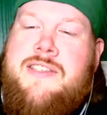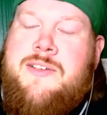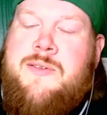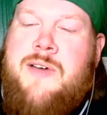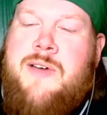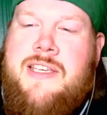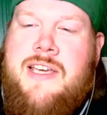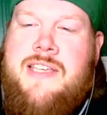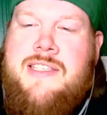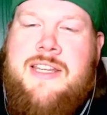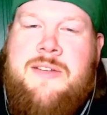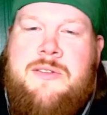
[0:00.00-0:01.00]
So I
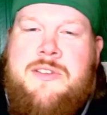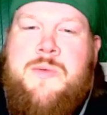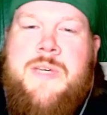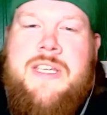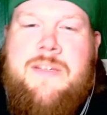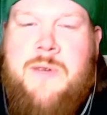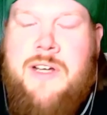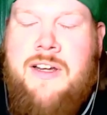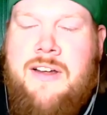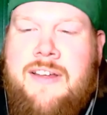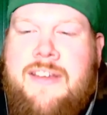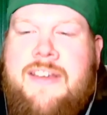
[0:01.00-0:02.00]
sent out a tweet
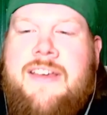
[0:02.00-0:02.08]
where